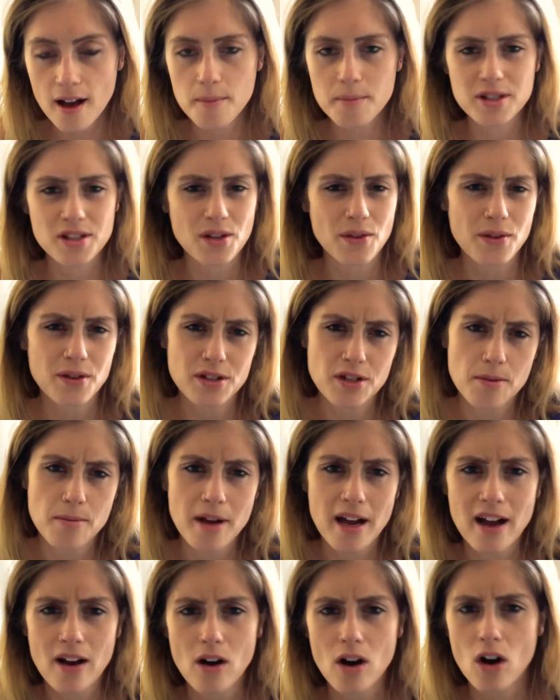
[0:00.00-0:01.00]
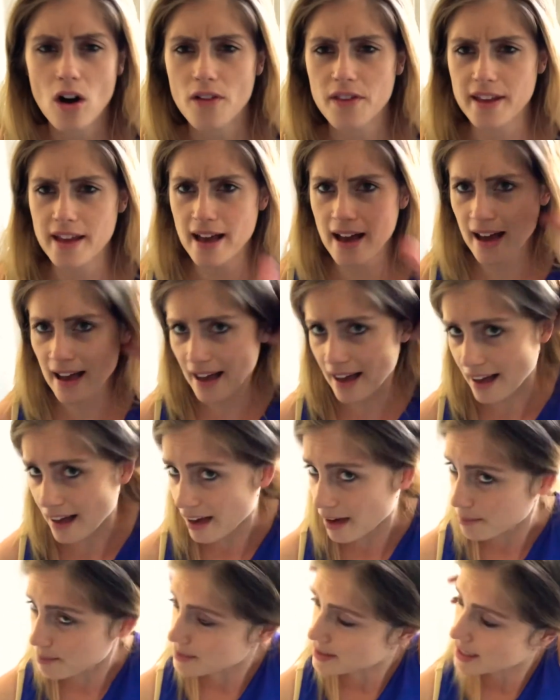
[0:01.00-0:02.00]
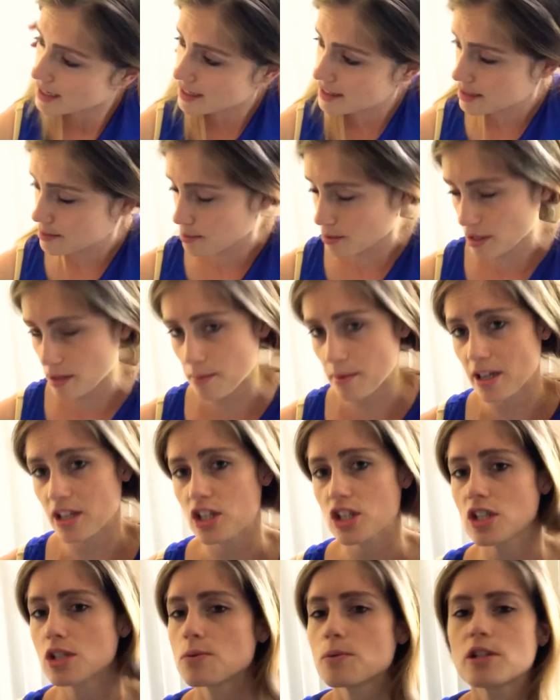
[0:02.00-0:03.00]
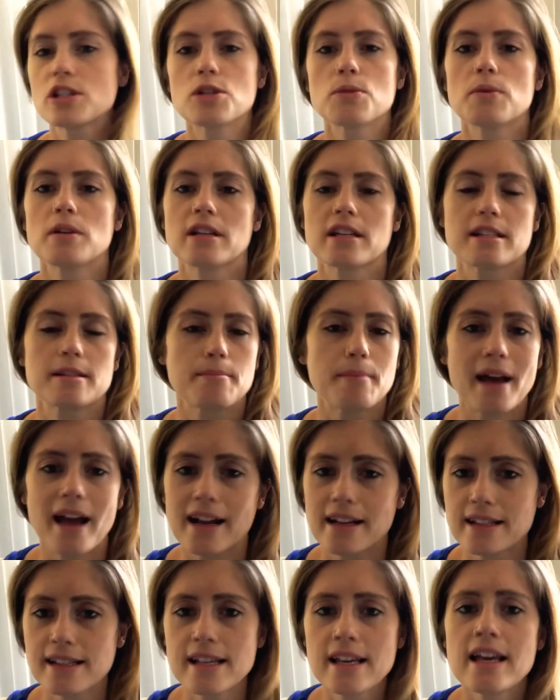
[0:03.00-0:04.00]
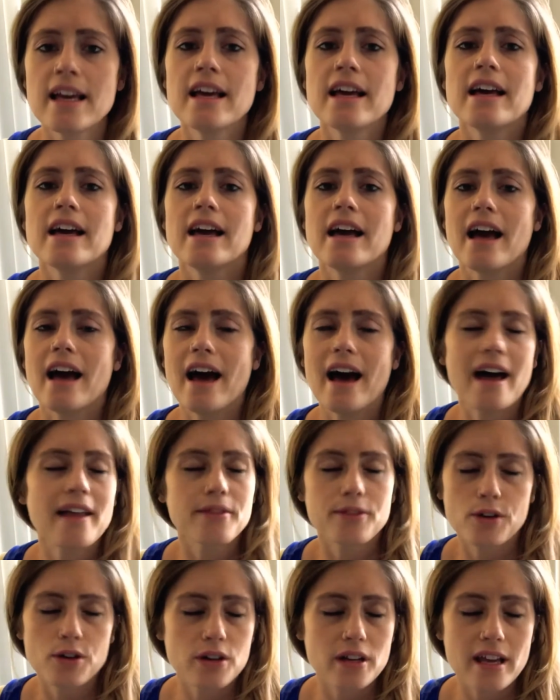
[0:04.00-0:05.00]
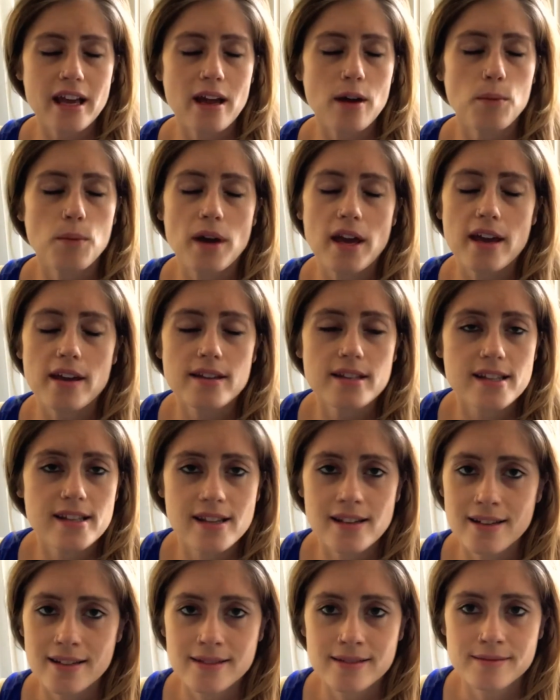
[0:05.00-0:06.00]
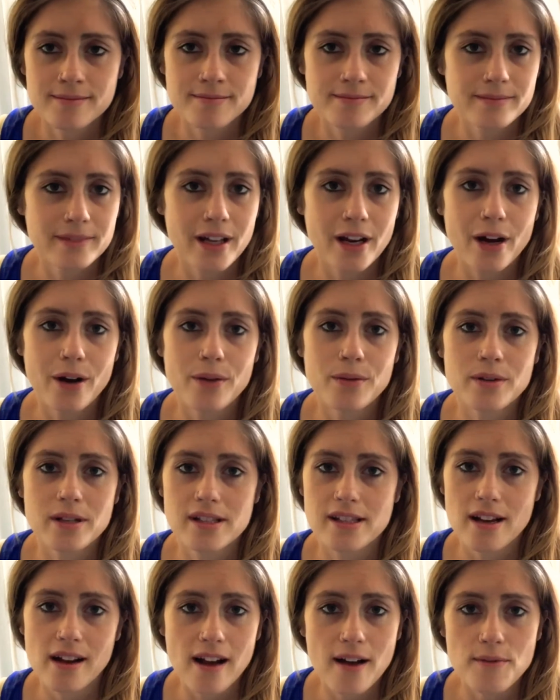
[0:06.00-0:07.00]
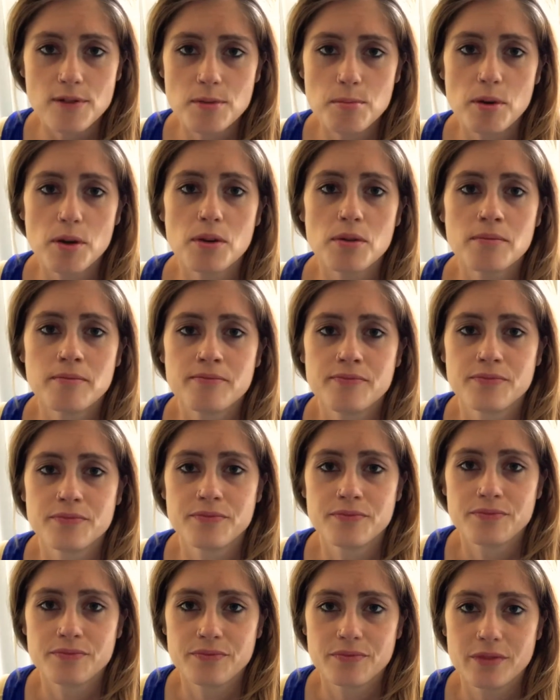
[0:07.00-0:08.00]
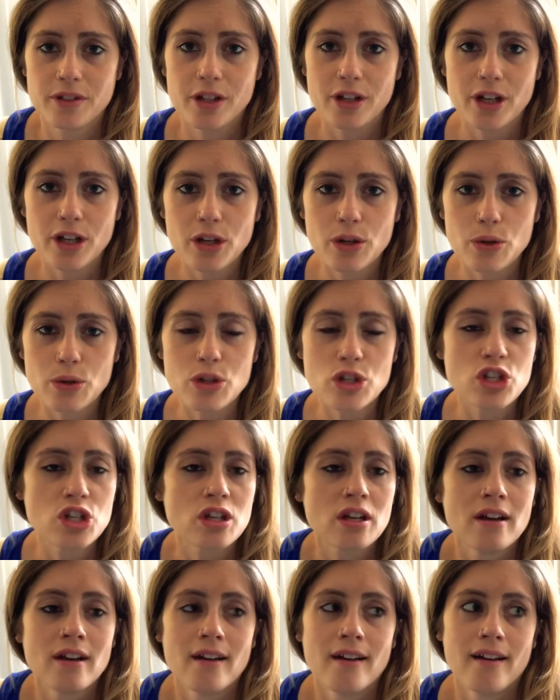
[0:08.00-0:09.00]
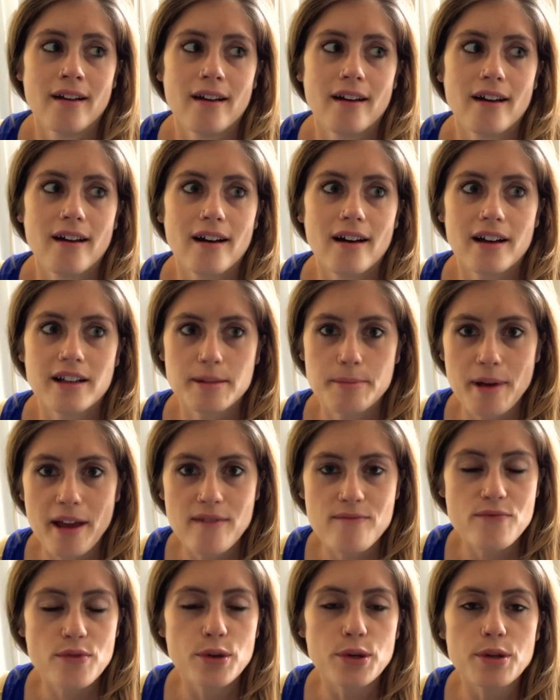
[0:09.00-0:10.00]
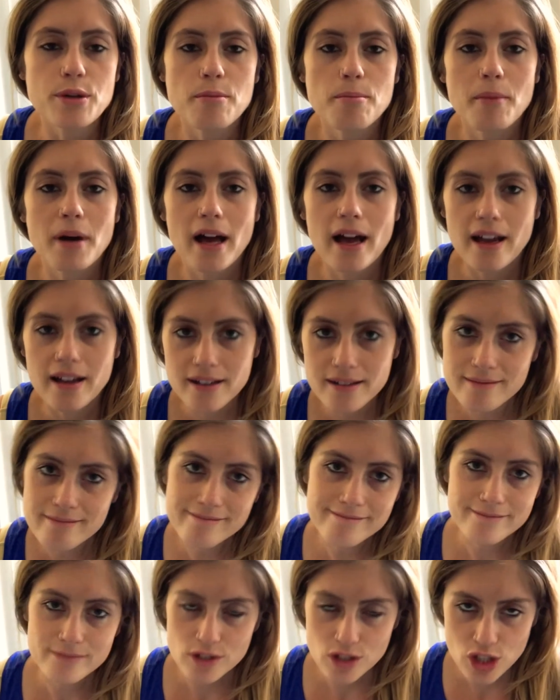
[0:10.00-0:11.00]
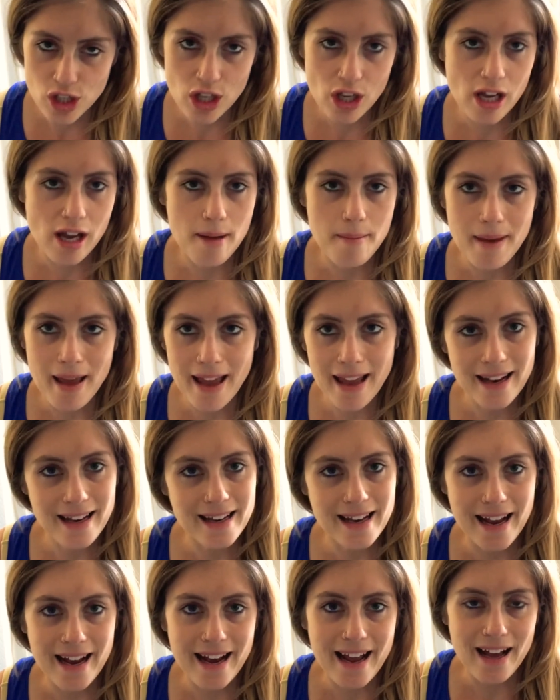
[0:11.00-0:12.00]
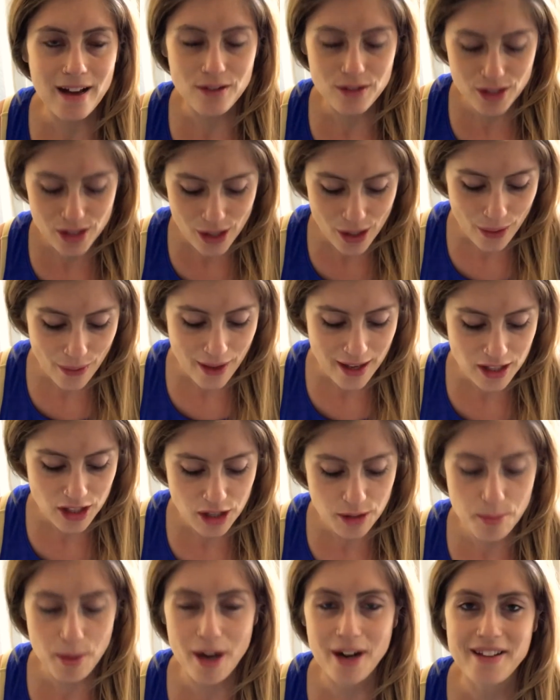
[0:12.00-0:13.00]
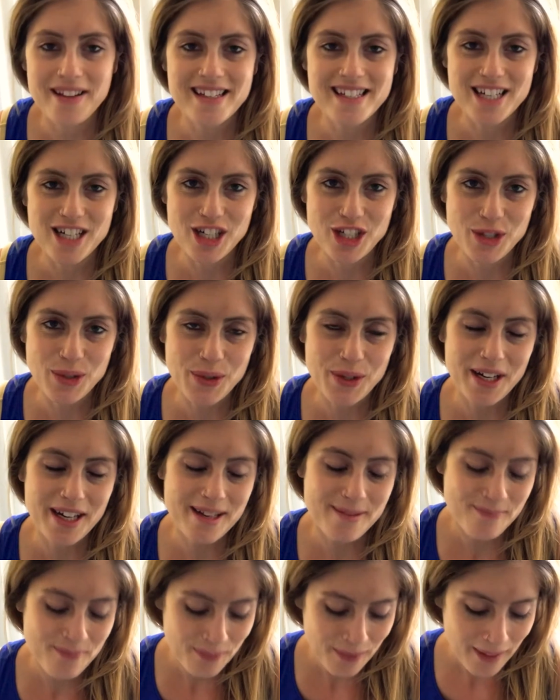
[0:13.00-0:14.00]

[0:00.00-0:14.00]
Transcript: So those are about all the updates, pretty much just what you would expect at 38 weeks. It's uncomfortable, you're huge, it's painful, but she could come any day now, so that's just part of the territory.